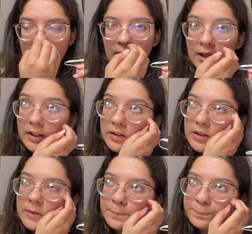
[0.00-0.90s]
And
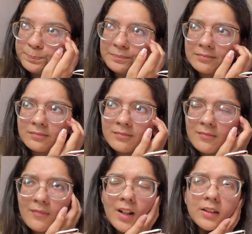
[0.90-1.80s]

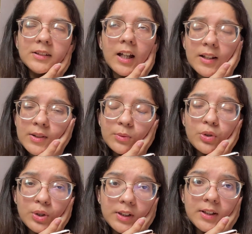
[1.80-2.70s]
yeah, so
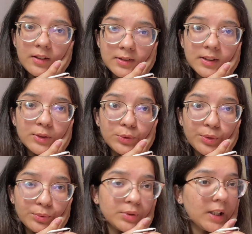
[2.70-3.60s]
she does this
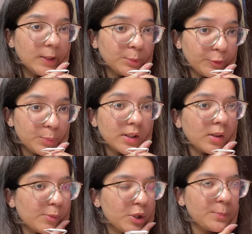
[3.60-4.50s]
through the help of
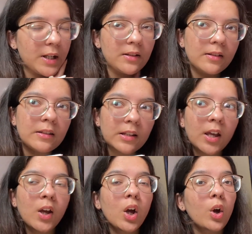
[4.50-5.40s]
prescription medicines,
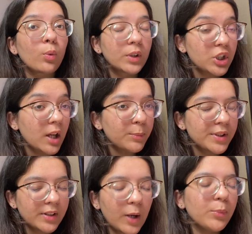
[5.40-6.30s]
which are
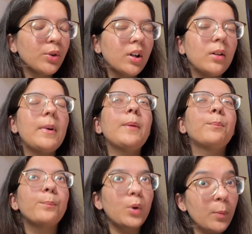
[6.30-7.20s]
prescribed to her by
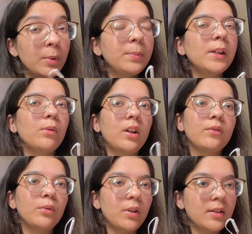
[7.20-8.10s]
probably one of
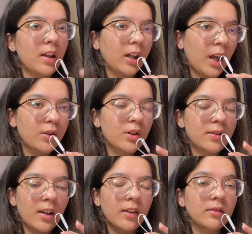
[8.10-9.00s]
the worst
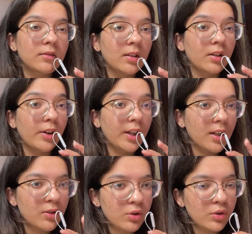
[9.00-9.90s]
psychiatrists in the
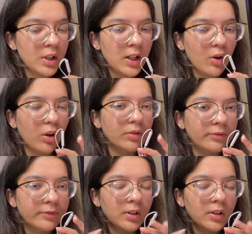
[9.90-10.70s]
history of